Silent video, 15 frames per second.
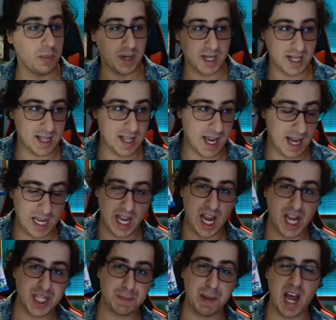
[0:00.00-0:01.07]
We need that
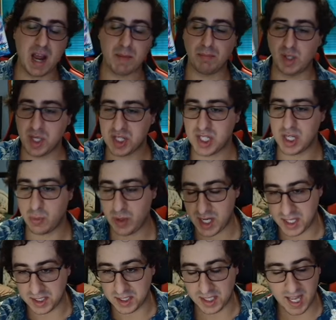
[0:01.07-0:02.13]
last pack blessing.
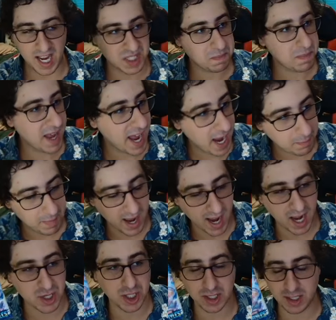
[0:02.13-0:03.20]
We need the last pack
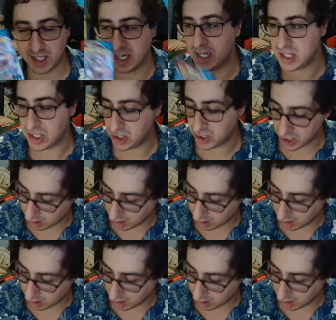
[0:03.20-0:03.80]
magic, ladies